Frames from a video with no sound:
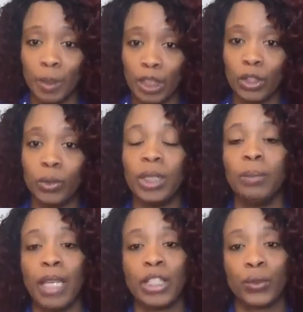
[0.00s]
because you
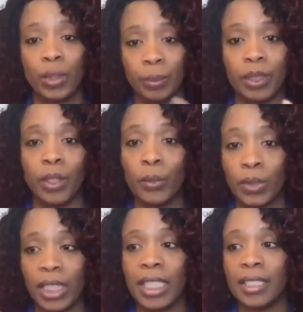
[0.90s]
didn't measure up to
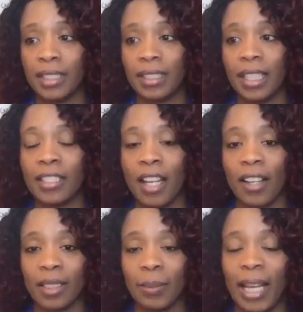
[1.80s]
those things that they
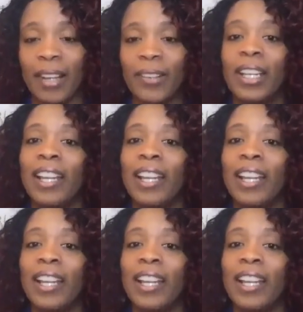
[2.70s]
talked about.